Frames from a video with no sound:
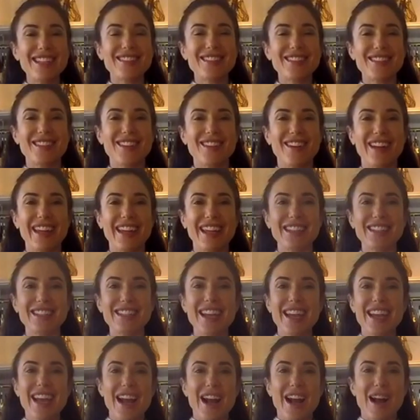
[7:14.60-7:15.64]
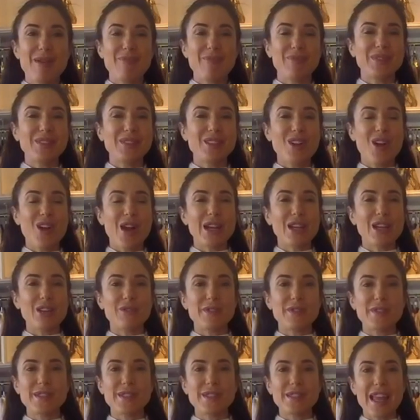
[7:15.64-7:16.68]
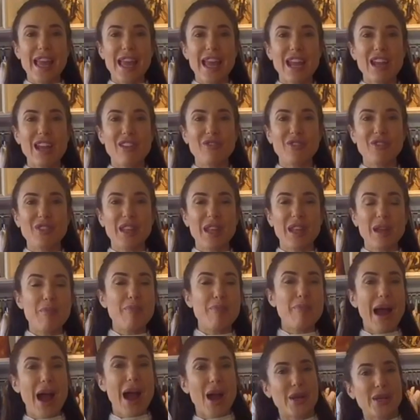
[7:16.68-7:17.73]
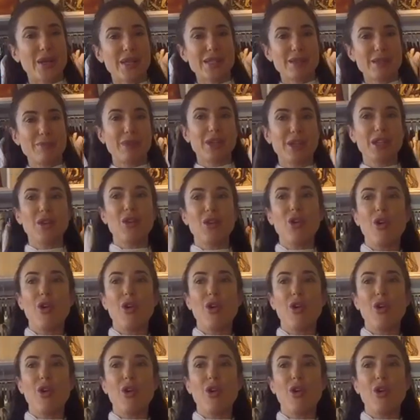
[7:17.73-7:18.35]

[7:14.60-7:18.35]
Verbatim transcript: of the night, um, to kind of save the embarrassment